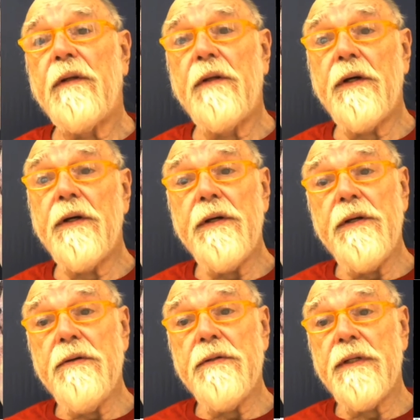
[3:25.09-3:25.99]
The good
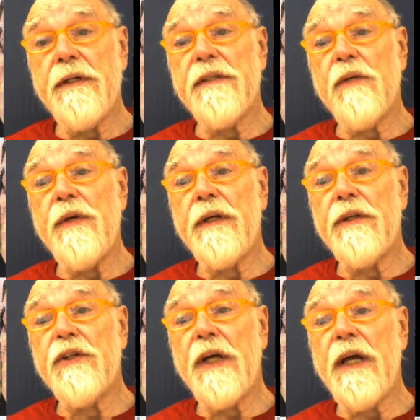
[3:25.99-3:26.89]
news is that we can
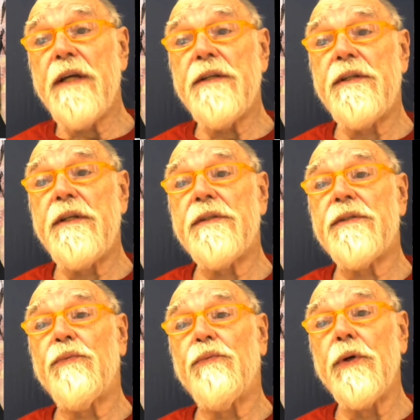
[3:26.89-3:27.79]
change
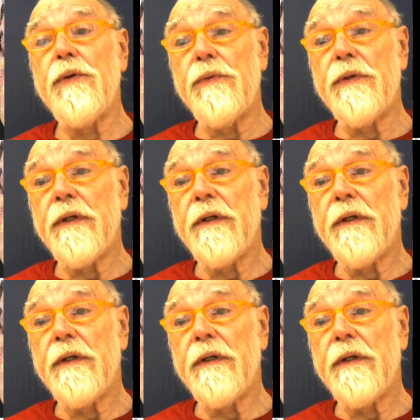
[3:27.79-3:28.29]
this root.